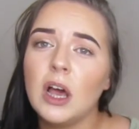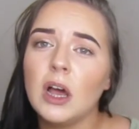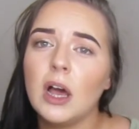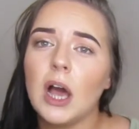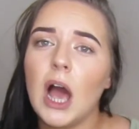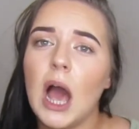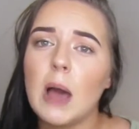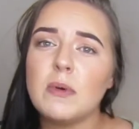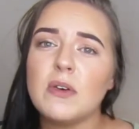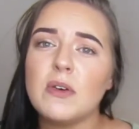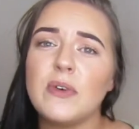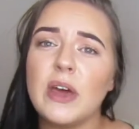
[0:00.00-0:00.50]

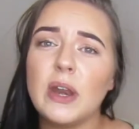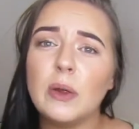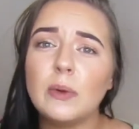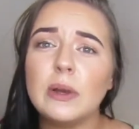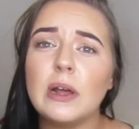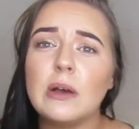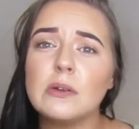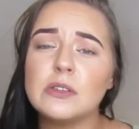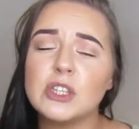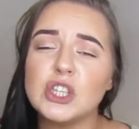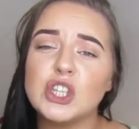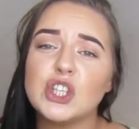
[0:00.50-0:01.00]
If anyone
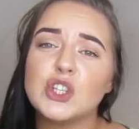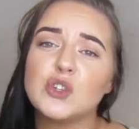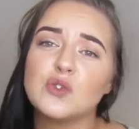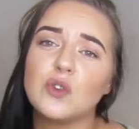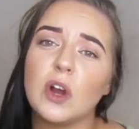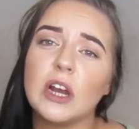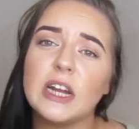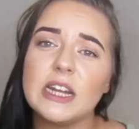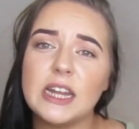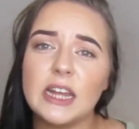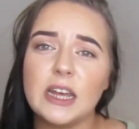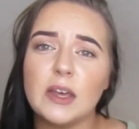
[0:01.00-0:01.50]
else has
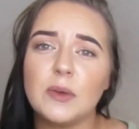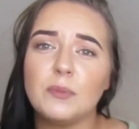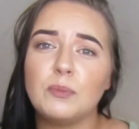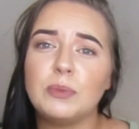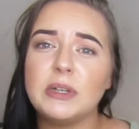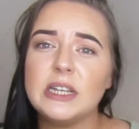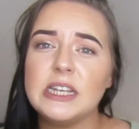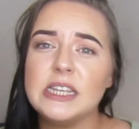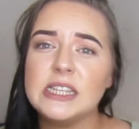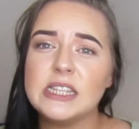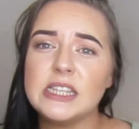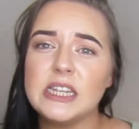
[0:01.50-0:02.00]
tried it,
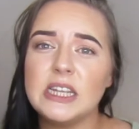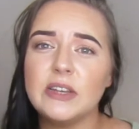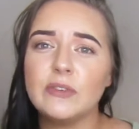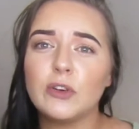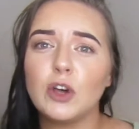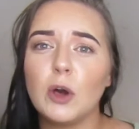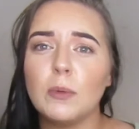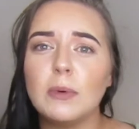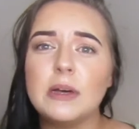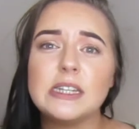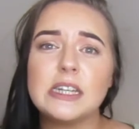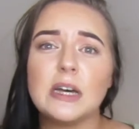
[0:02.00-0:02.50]
please leave a
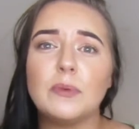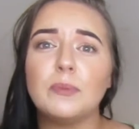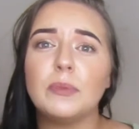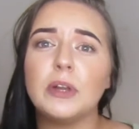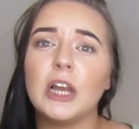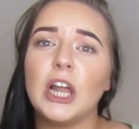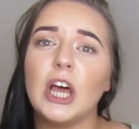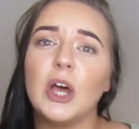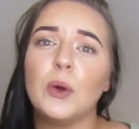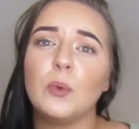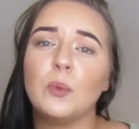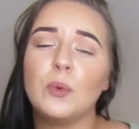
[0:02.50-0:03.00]
comment down
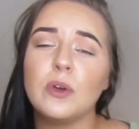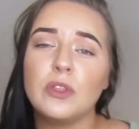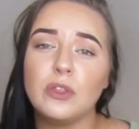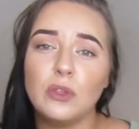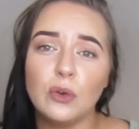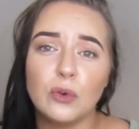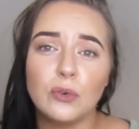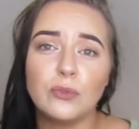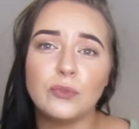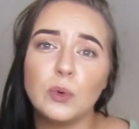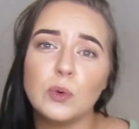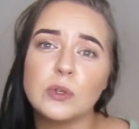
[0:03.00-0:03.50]
below with
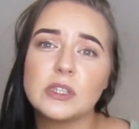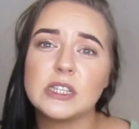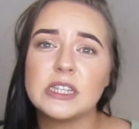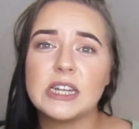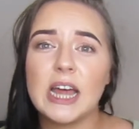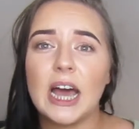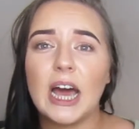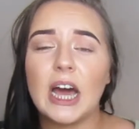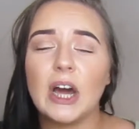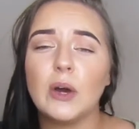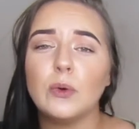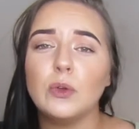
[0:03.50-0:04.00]
your thoughts and
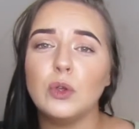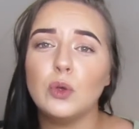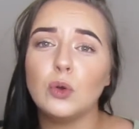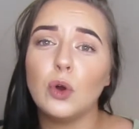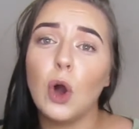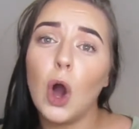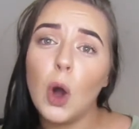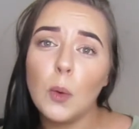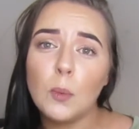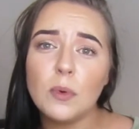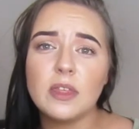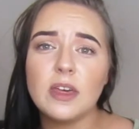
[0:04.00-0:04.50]
how you
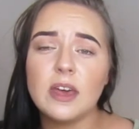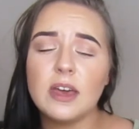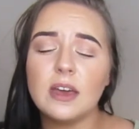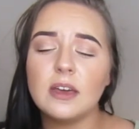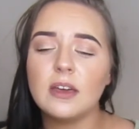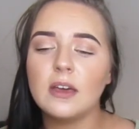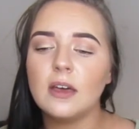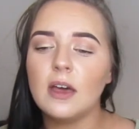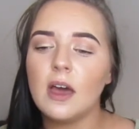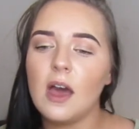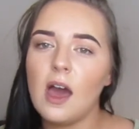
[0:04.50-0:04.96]
got on with it.